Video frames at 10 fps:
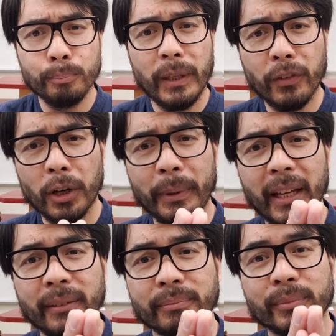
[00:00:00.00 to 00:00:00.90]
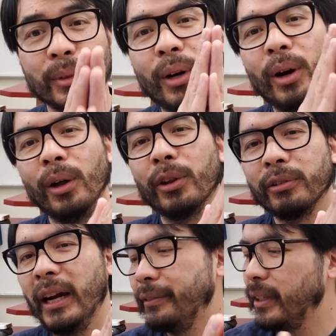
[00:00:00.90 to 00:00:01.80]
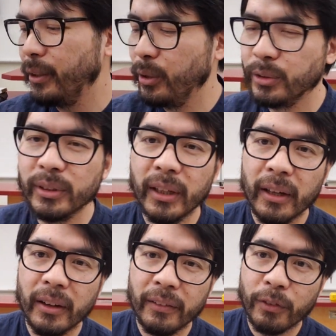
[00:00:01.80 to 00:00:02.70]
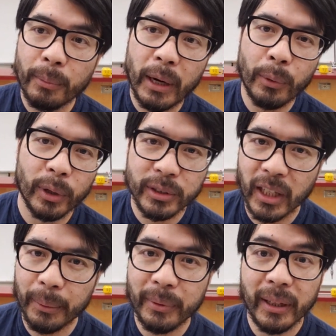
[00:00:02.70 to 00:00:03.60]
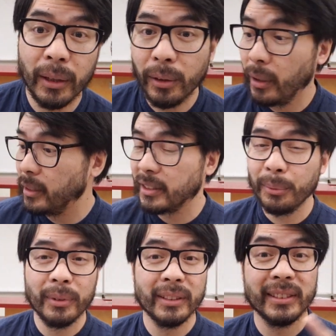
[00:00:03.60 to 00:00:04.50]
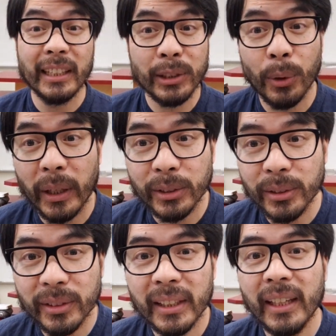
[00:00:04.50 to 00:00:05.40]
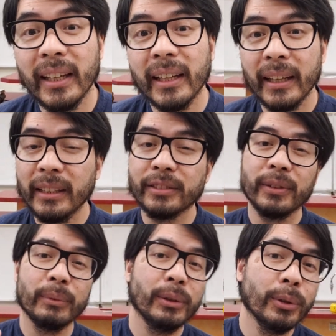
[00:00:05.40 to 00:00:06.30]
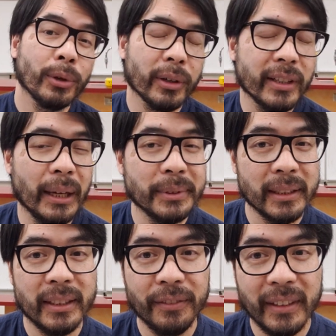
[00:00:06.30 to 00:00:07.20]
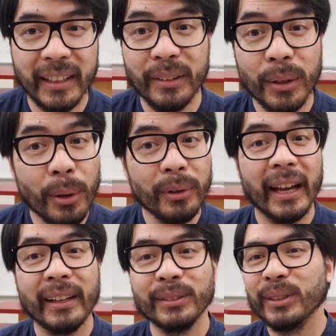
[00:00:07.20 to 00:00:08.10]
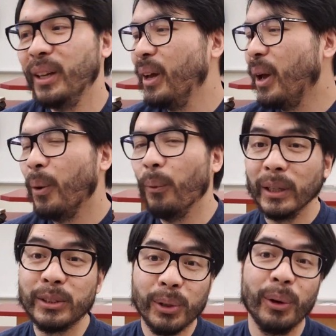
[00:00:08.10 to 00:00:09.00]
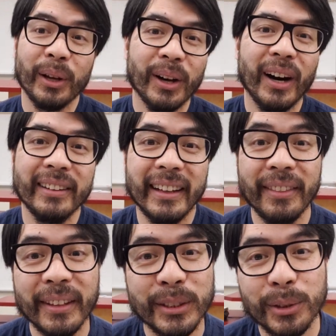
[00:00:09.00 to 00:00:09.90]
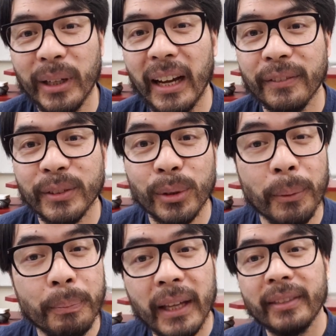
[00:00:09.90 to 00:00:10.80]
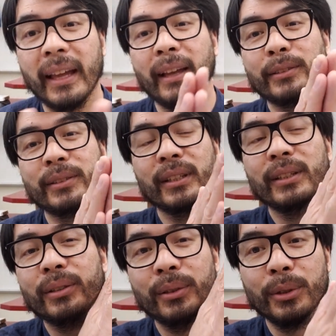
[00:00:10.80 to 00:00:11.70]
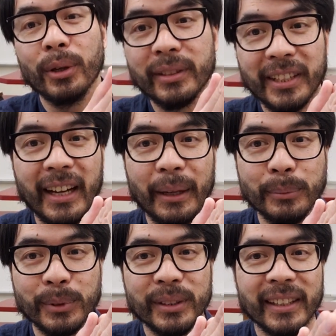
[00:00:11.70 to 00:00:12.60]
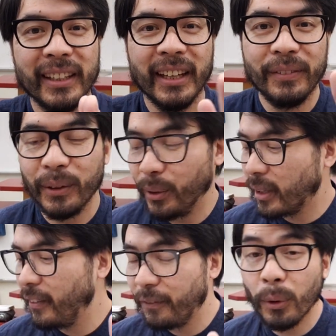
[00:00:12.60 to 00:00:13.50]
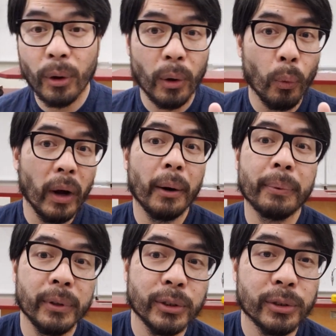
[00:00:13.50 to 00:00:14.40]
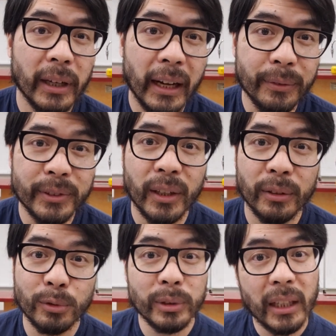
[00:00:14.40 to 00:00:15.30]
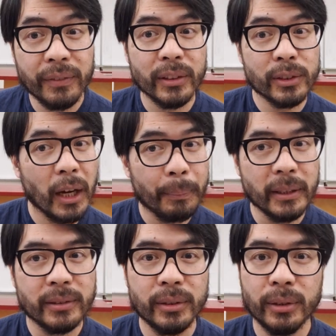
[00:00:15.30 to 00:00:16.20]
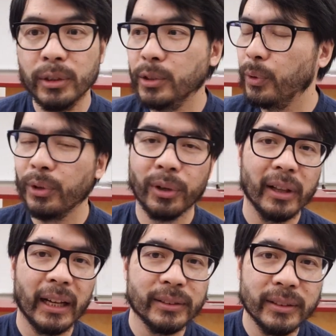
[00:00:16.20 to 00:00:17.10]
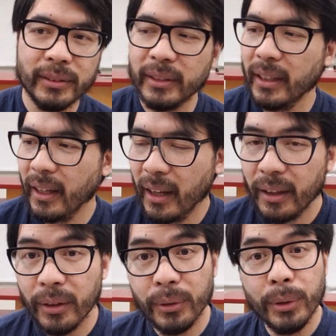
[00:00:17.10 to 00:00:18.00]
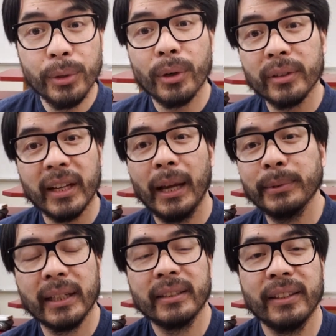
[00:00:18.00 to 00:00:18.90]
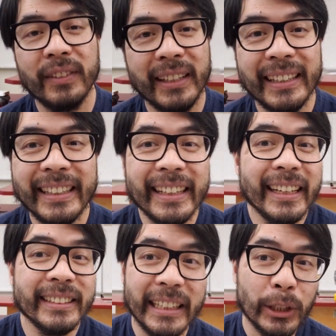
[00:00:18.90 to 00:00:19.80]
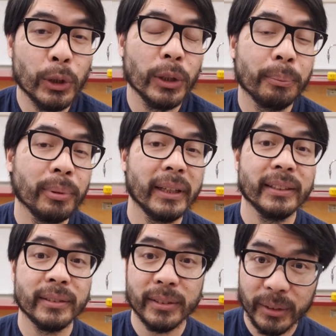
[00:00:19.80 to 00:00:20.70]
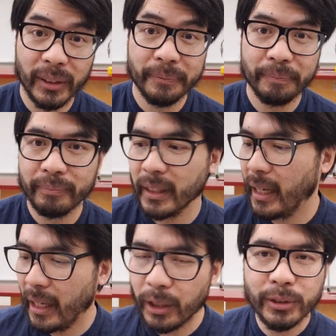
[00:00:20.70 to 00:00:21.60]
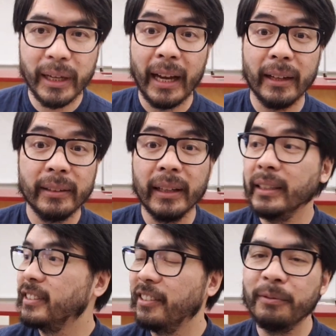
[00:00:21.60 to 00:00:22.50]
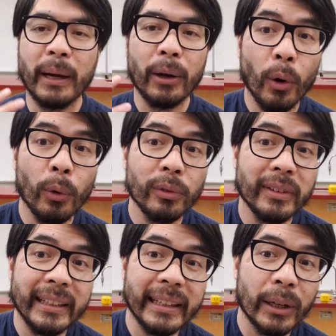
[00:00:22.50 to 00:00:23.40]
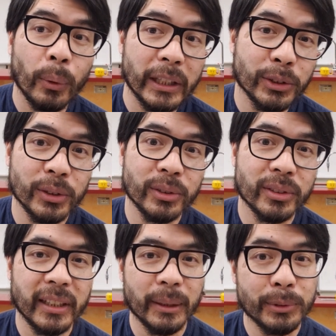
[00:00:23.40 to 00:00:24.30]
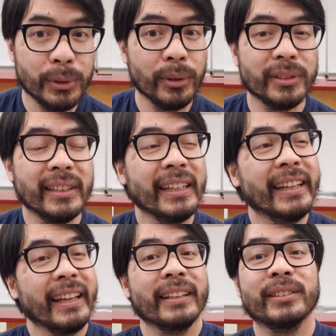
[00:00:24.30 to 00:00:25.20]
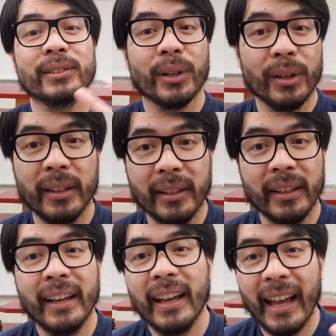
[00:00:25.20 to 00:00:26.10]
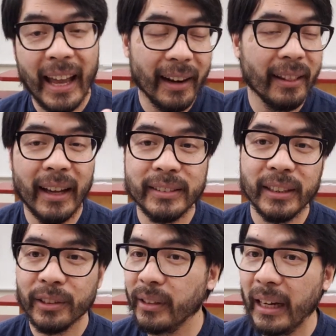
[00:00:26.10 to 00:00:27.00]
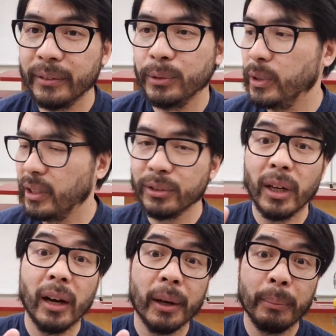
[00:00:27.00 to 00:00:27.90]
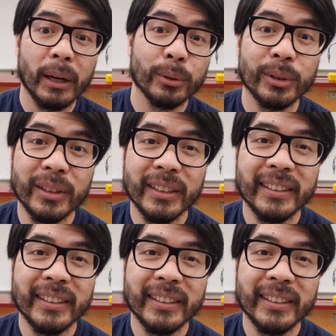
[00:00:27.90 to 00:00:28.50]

Before I begin, all the graphs I used for my workshop, including some of the discussion questions, is from the New York Times activity known as What's Going On in This Graph? So a big thanks to New York Times. If you're looking for well-produced graphs on relevant topics to use with your classes, the New York Times activity is a good place to start. I also added some of my own leading questions to help students get started analyzing graphs, which I'll talk about